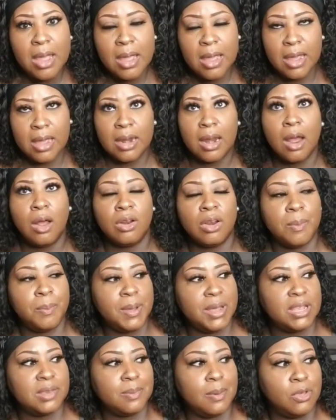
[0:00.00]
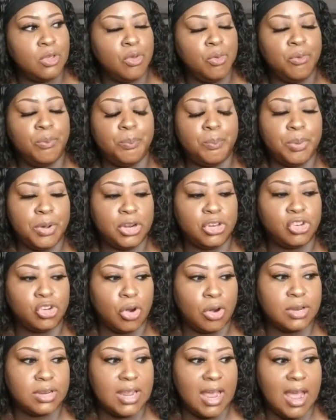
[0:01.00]
It all depends. But you put
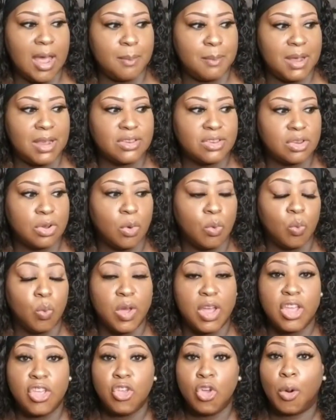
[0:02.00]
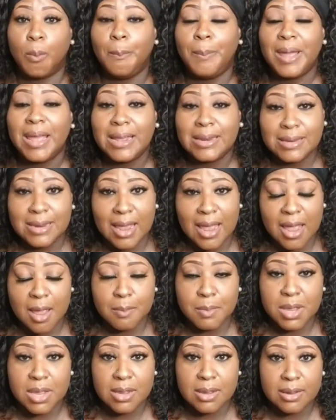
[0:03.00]
your time as to when your
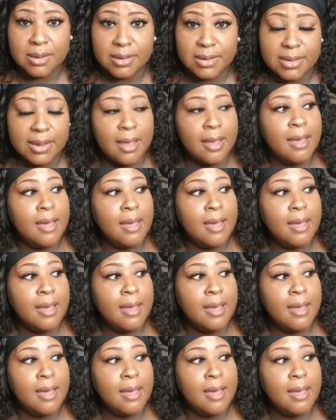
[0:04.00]
bedtime is,